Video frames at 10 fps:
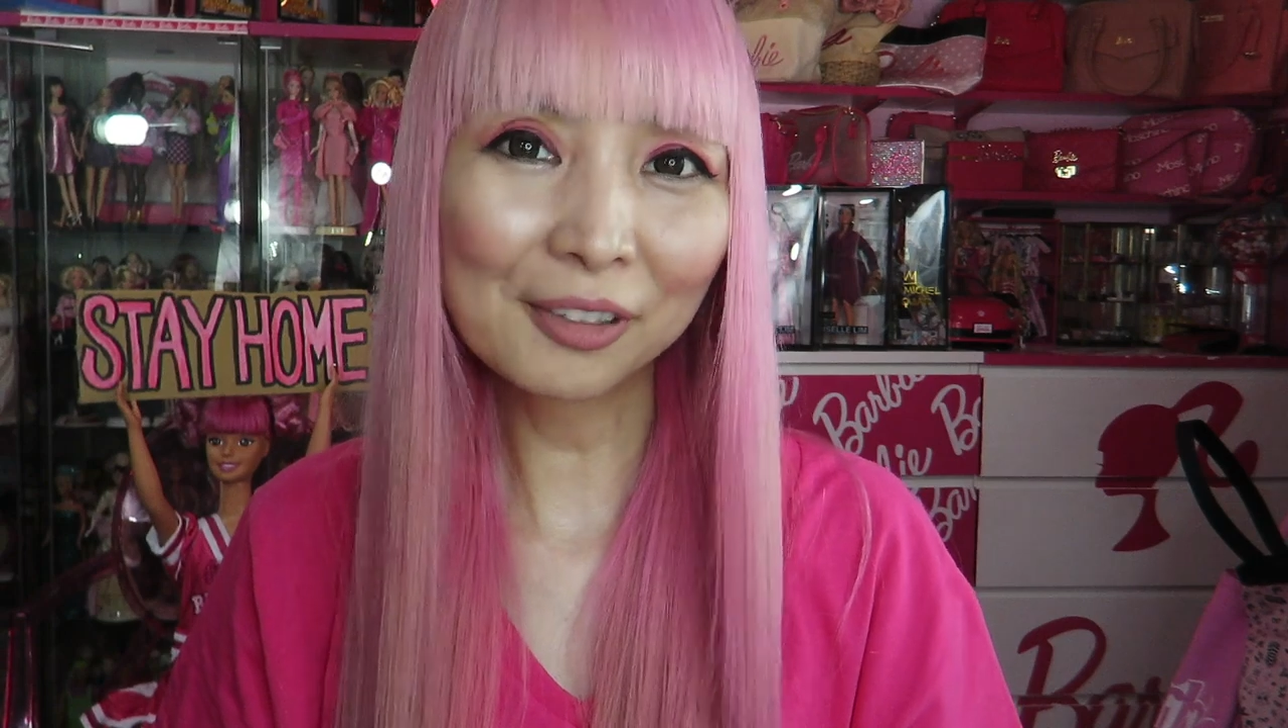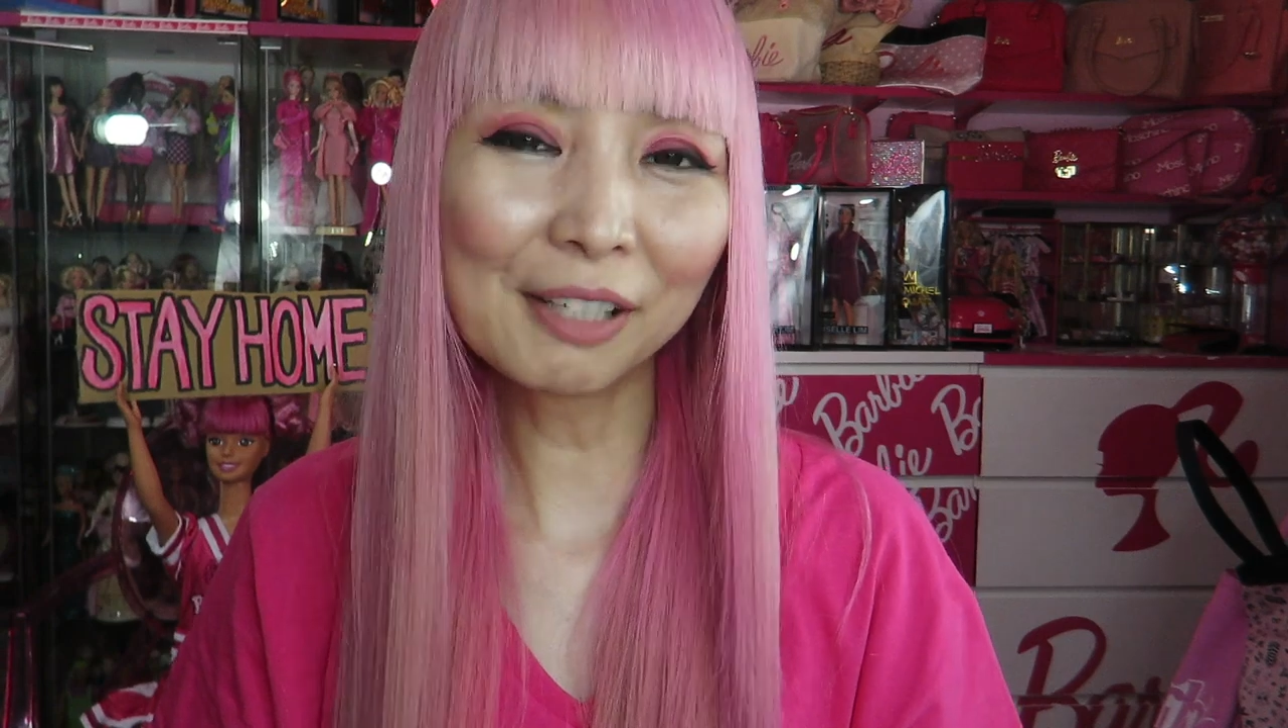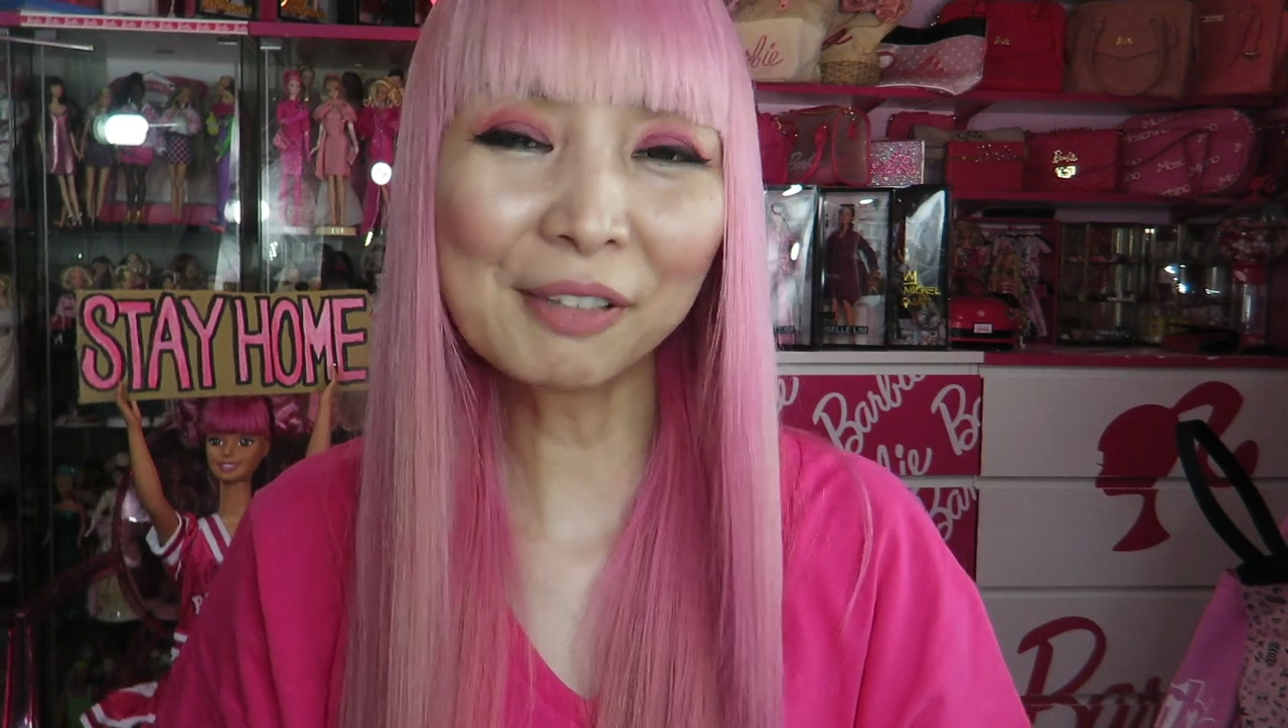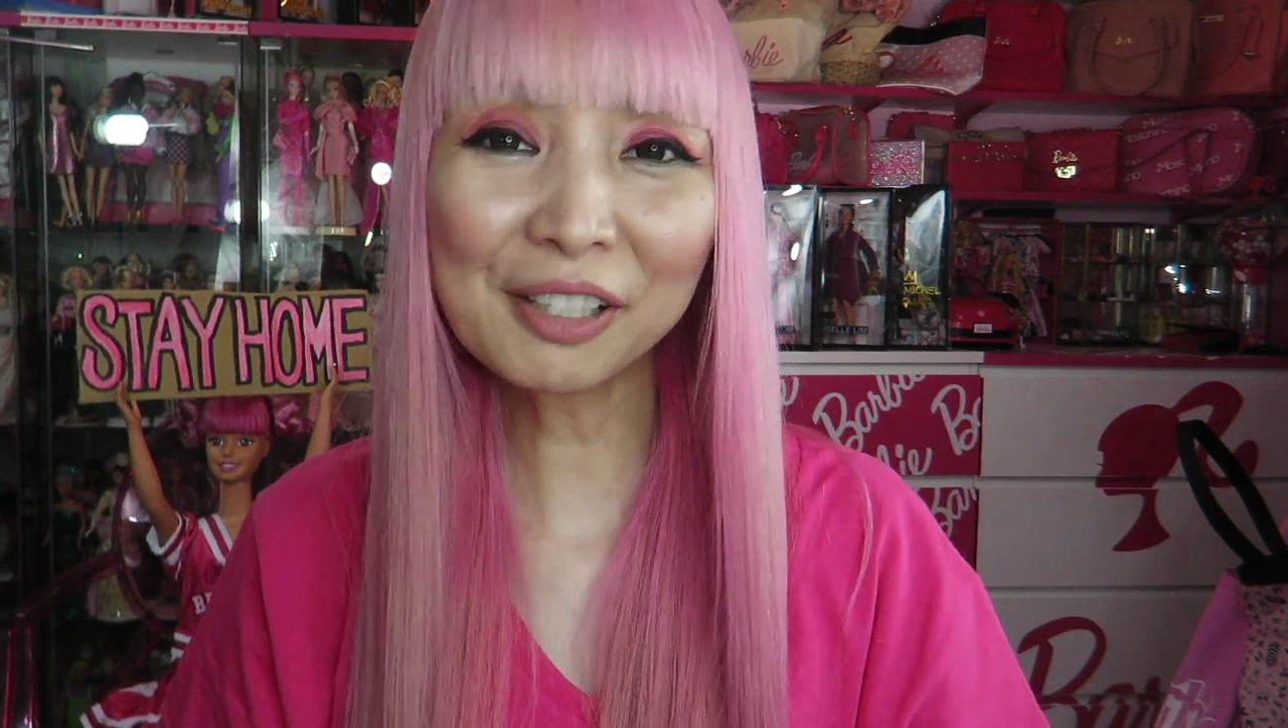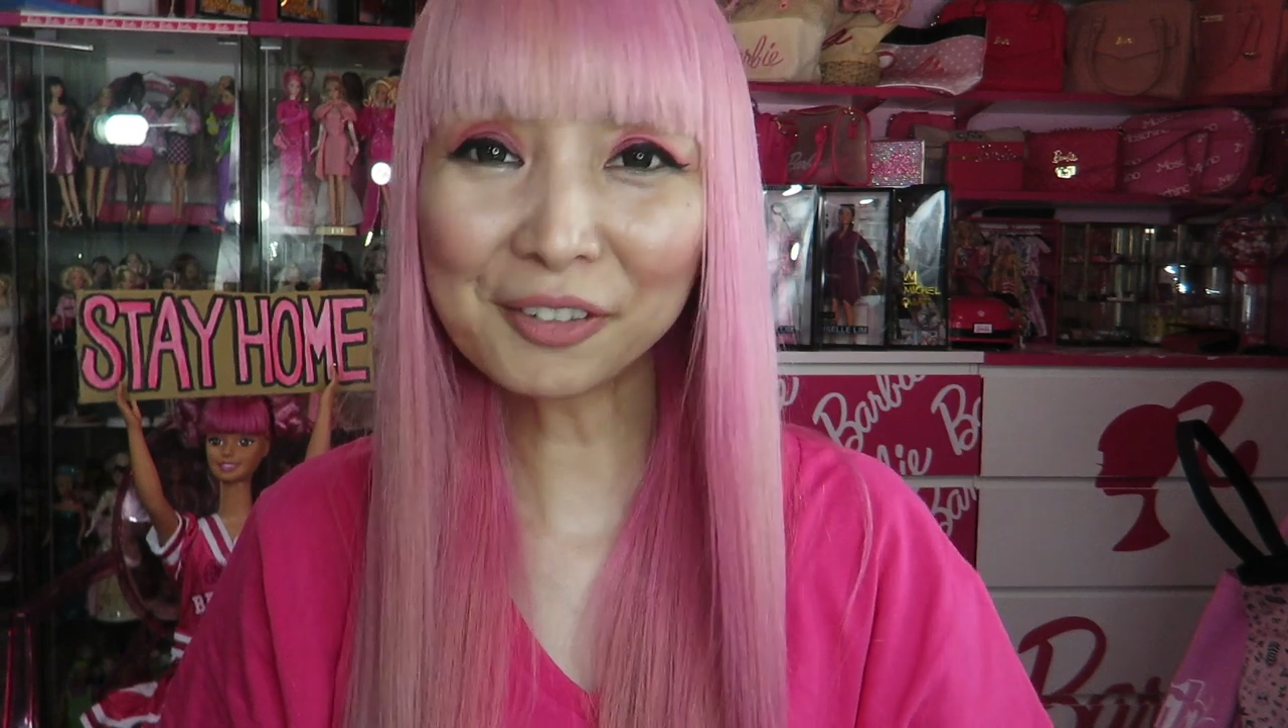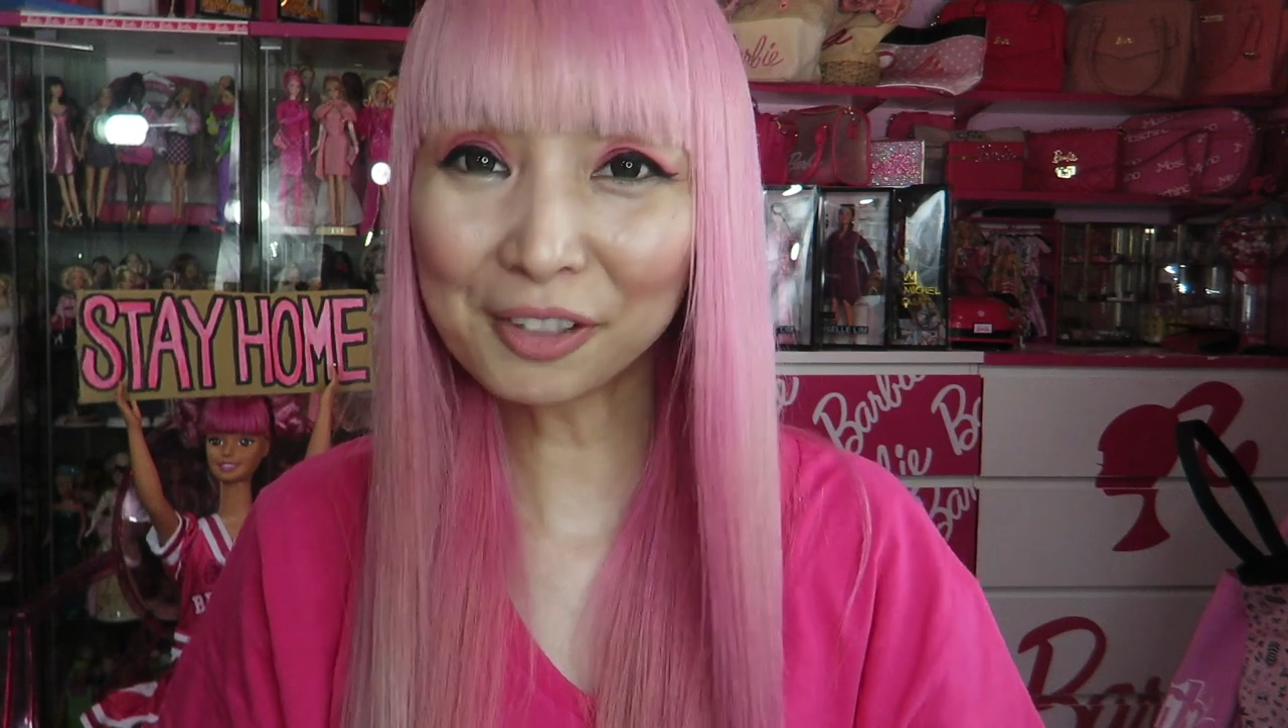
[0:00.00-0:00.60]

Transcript: let me go